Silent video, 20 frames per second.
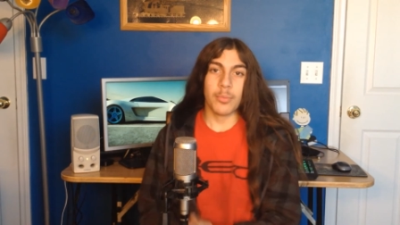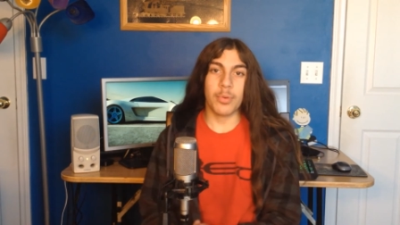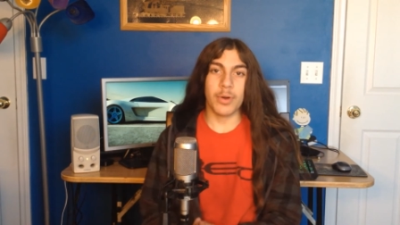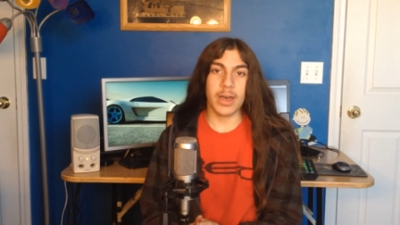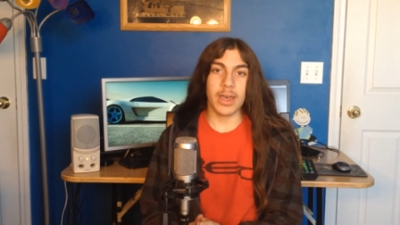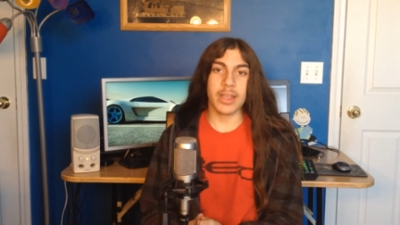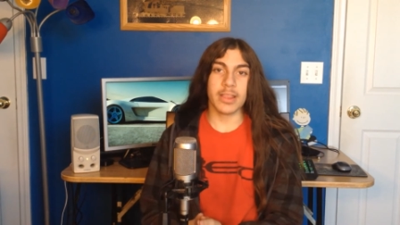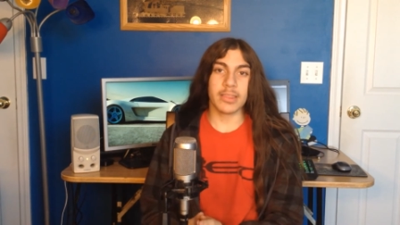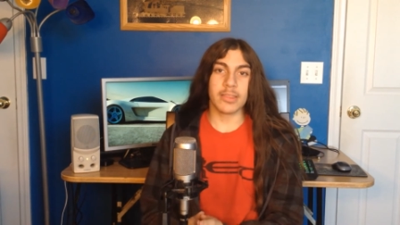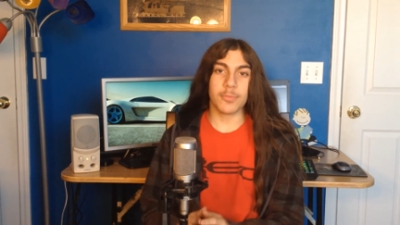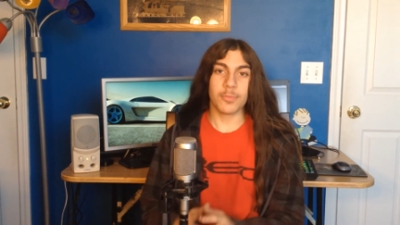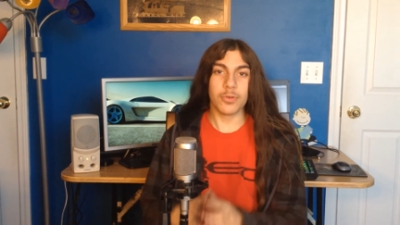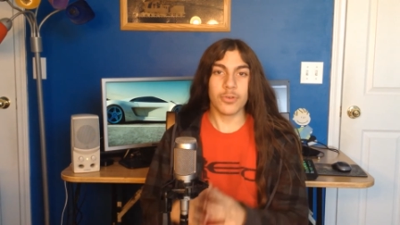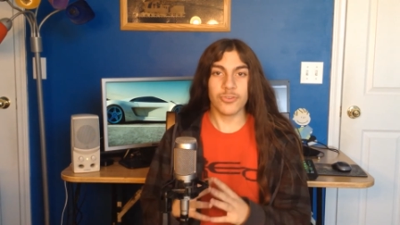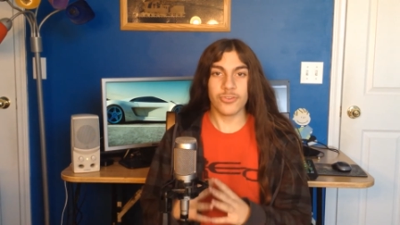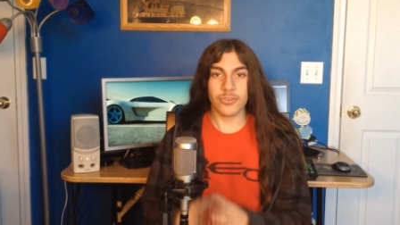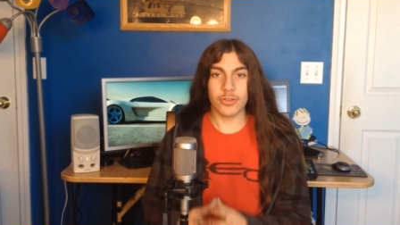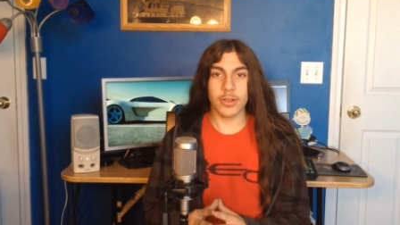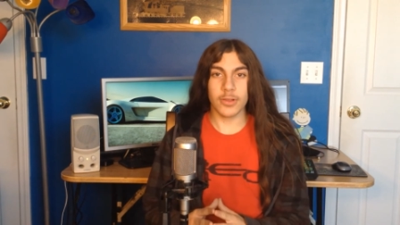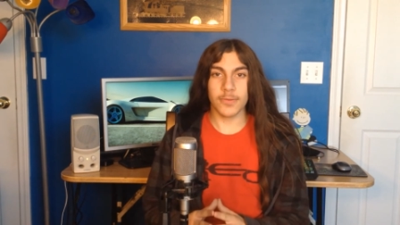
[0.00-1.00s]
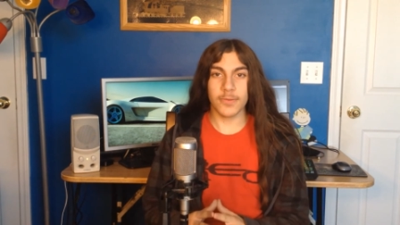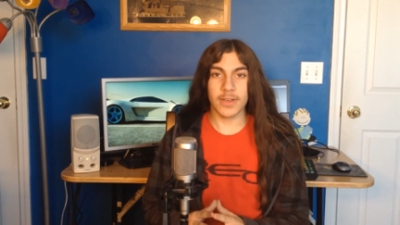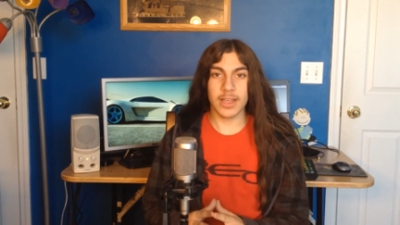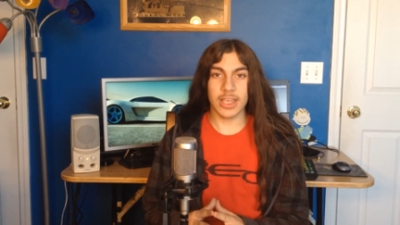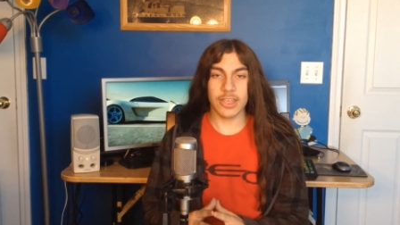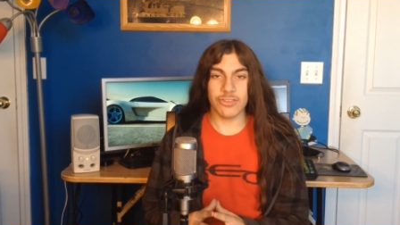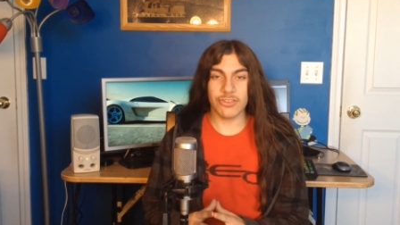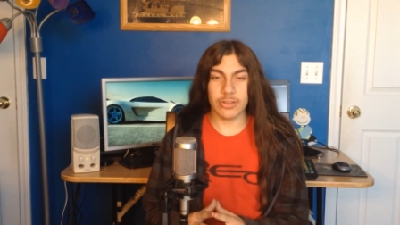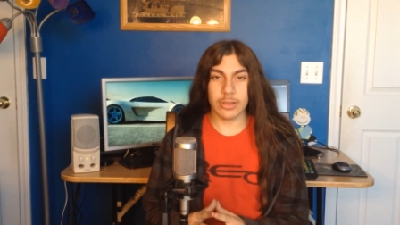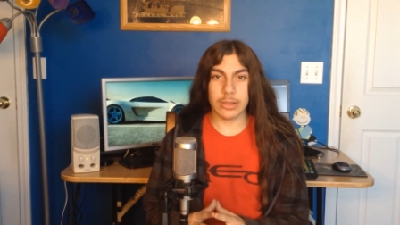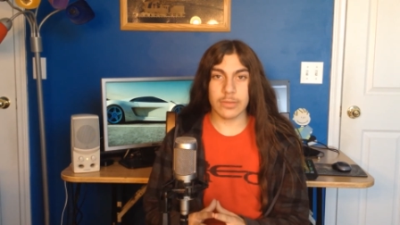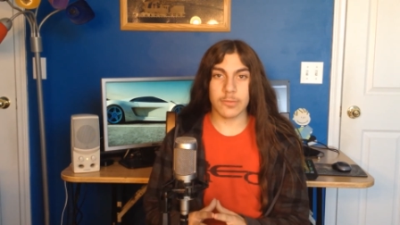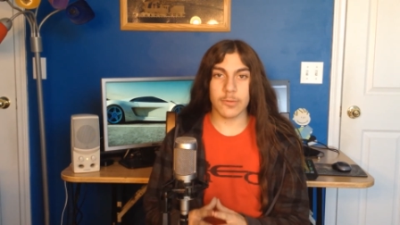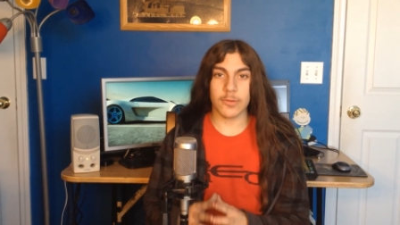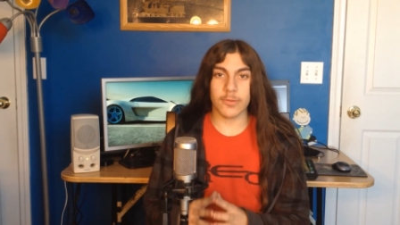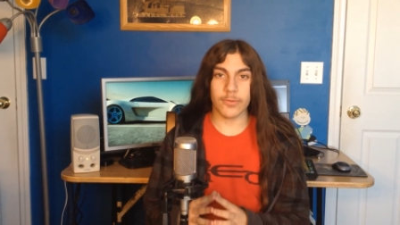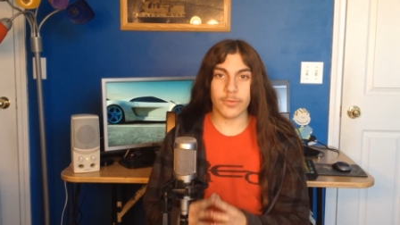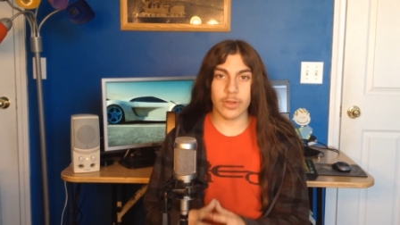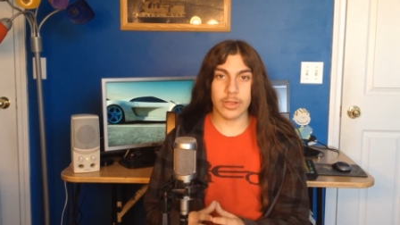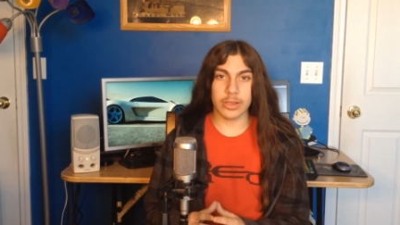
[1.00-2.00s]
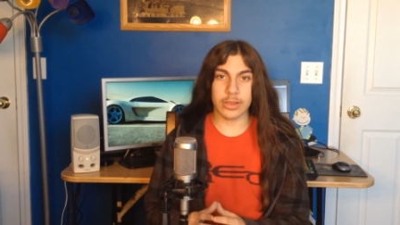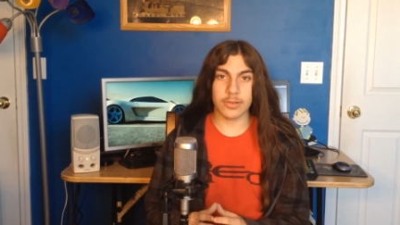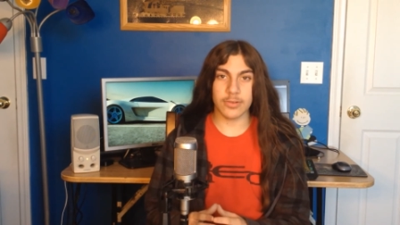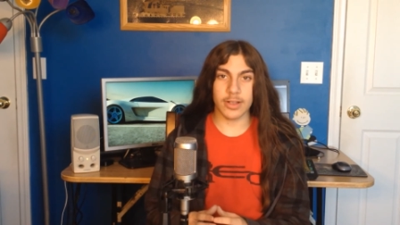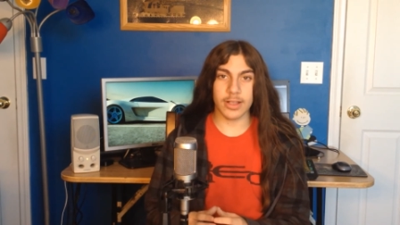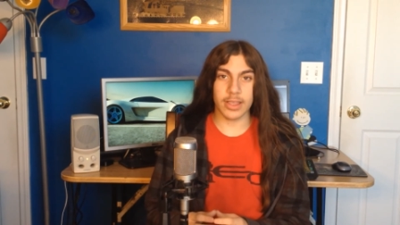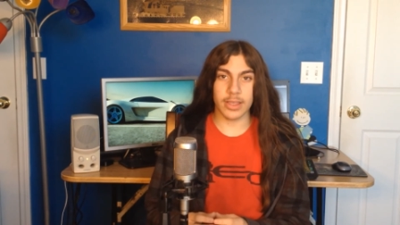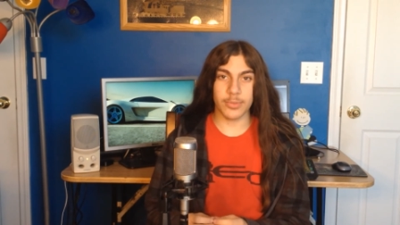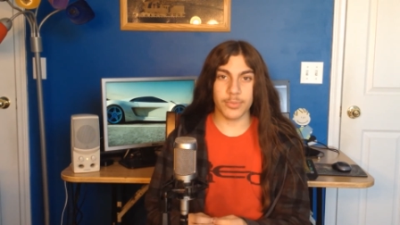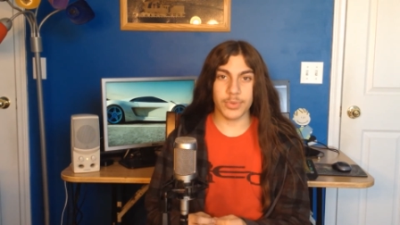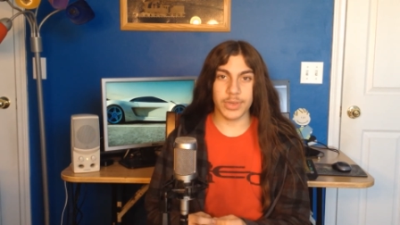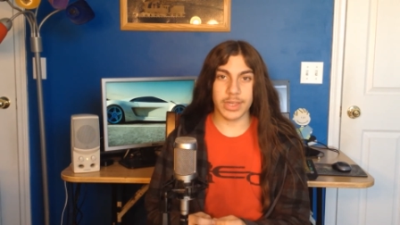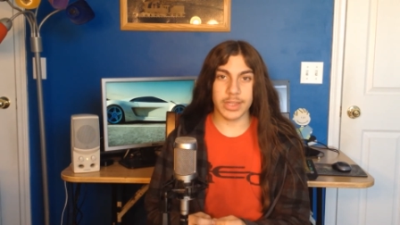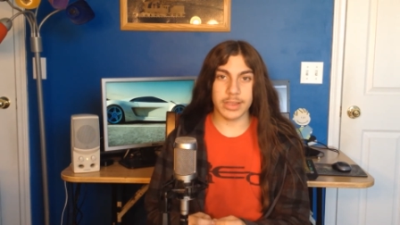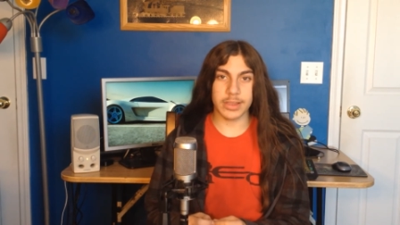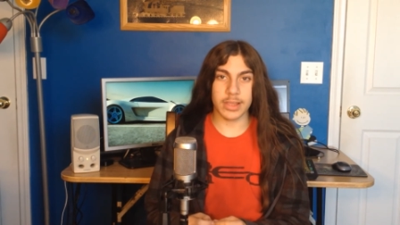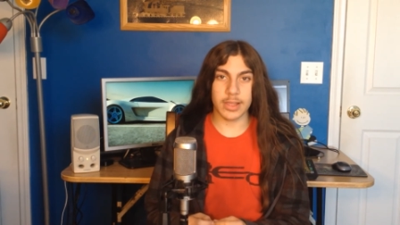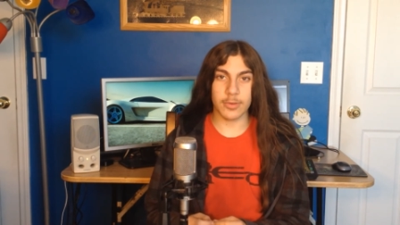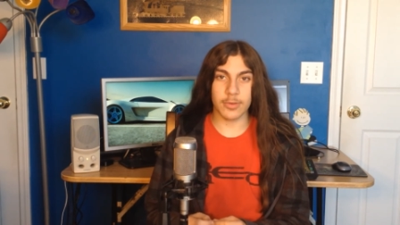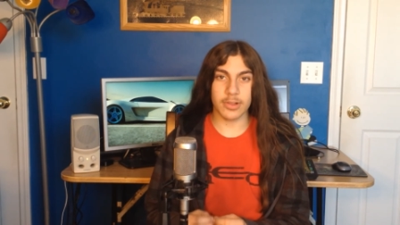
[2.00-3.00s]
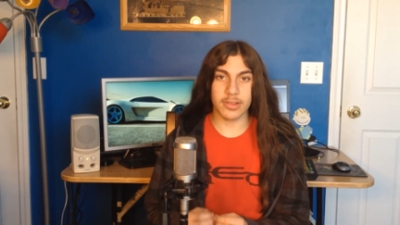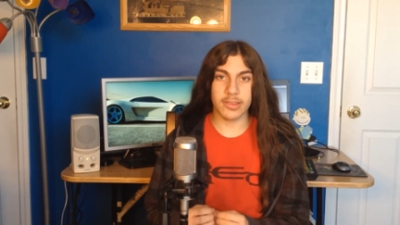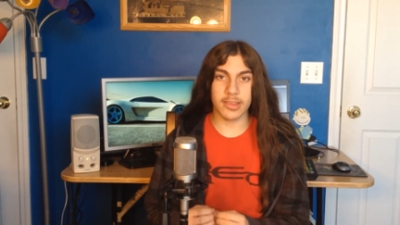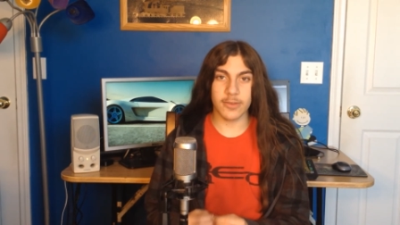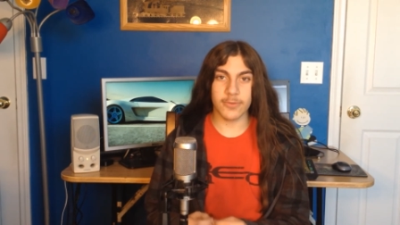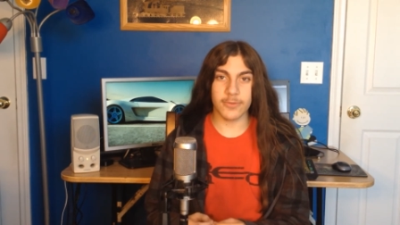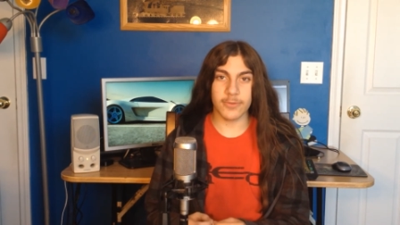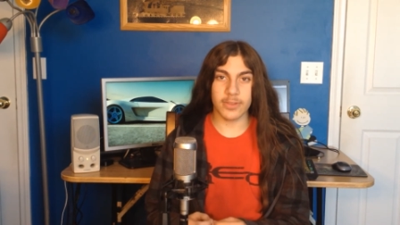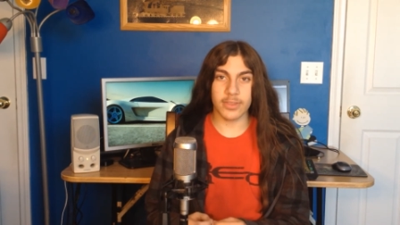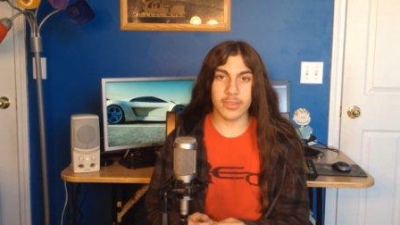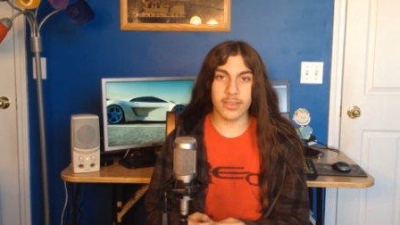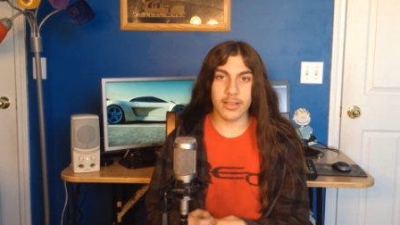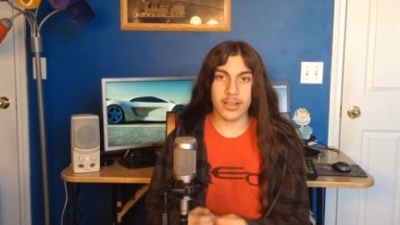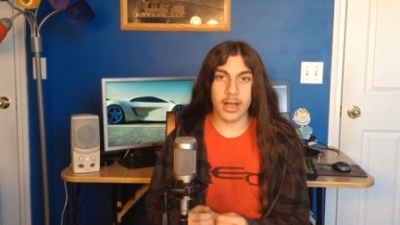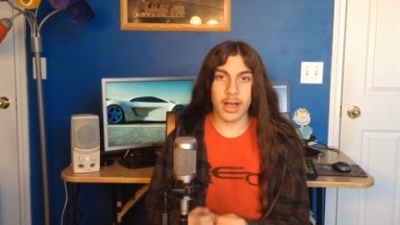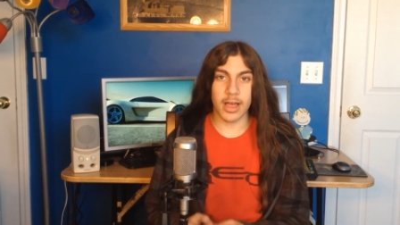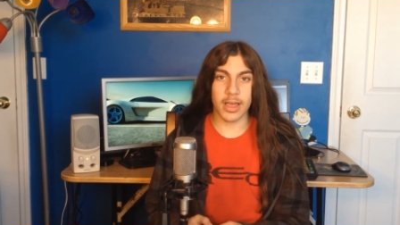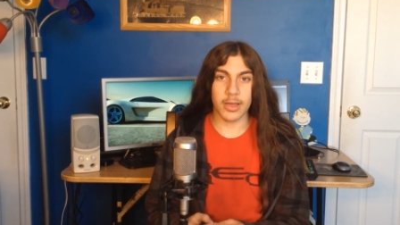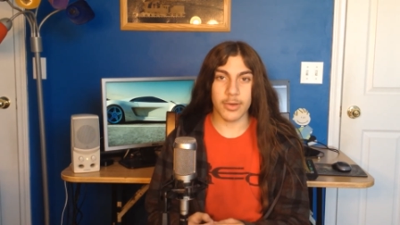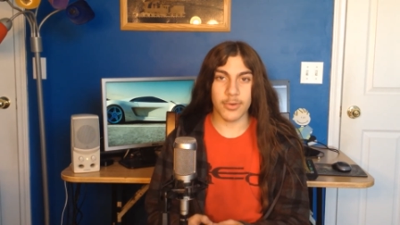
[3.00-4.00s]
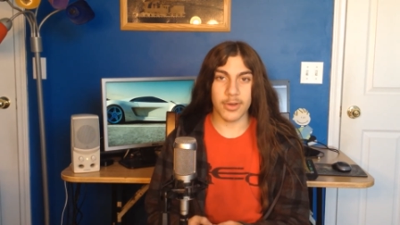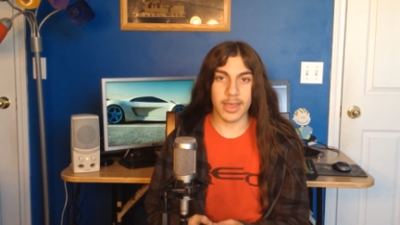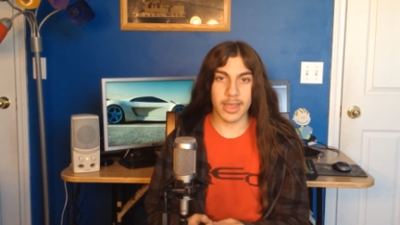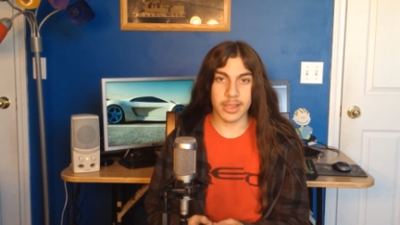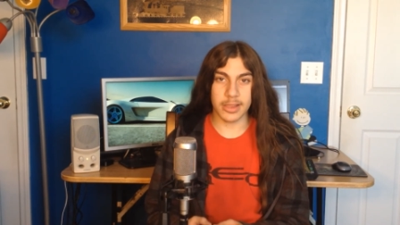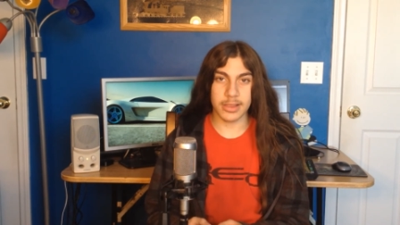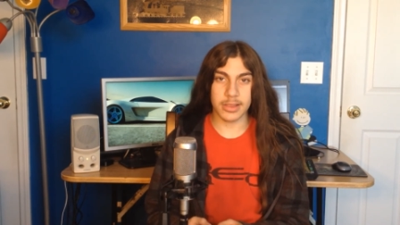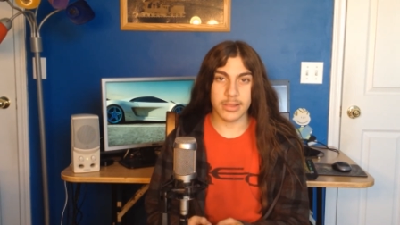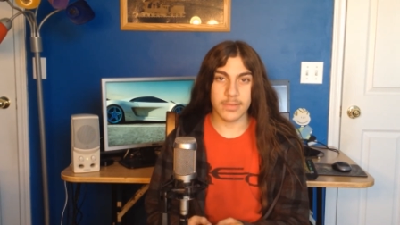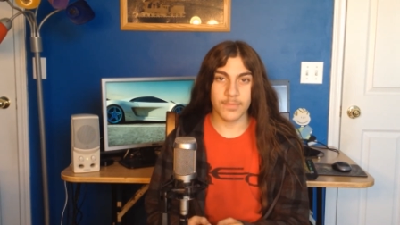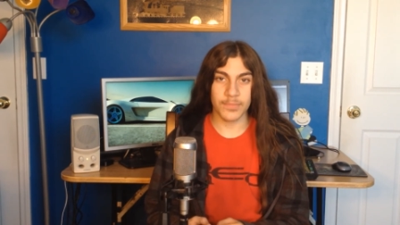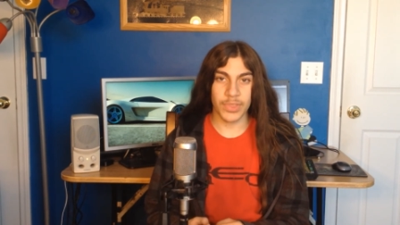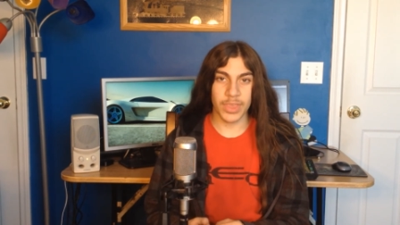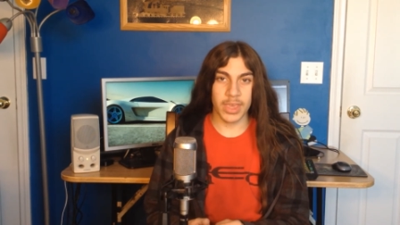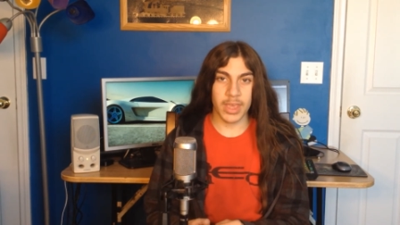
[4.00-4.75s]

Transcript: But the push notifications were frustrating because they were different than iOS.